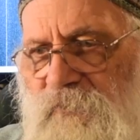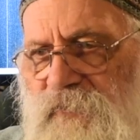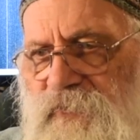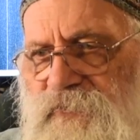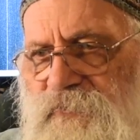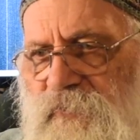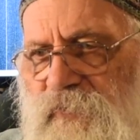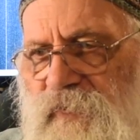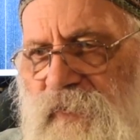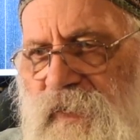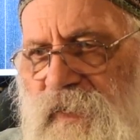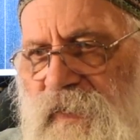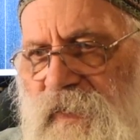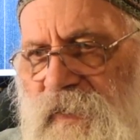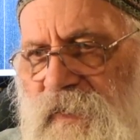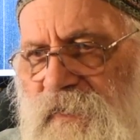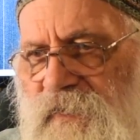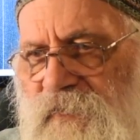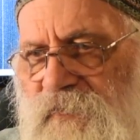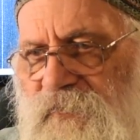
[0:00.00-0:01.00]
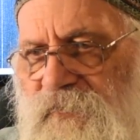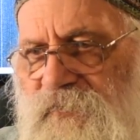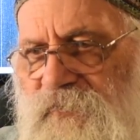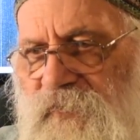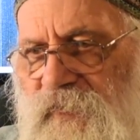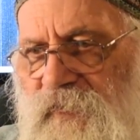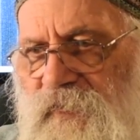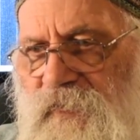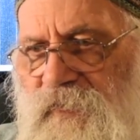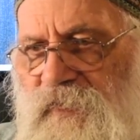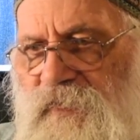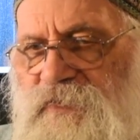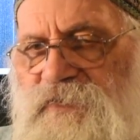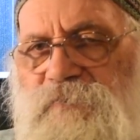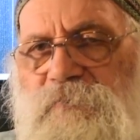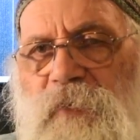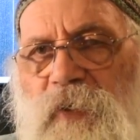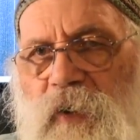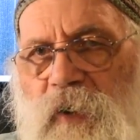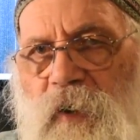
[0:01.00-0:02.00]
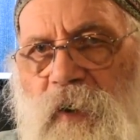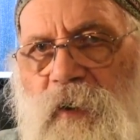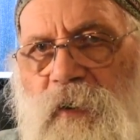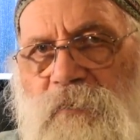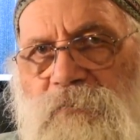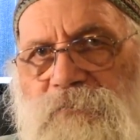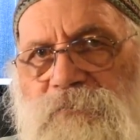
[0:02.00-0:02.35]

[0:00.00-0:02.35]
was where he had his bar.